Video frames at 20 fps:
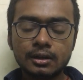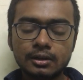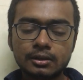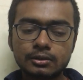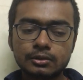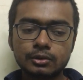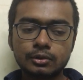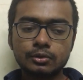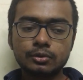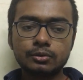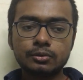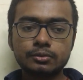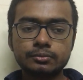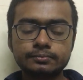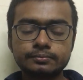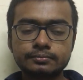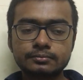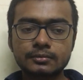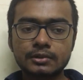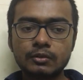So
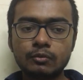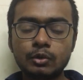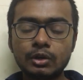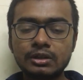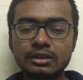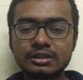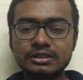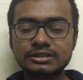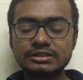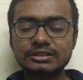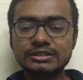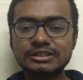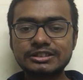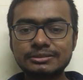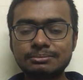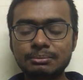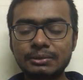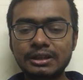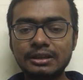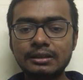what does
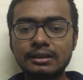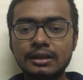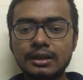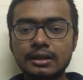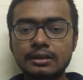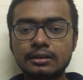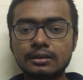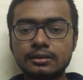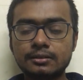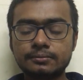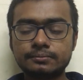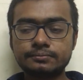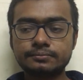this mean? That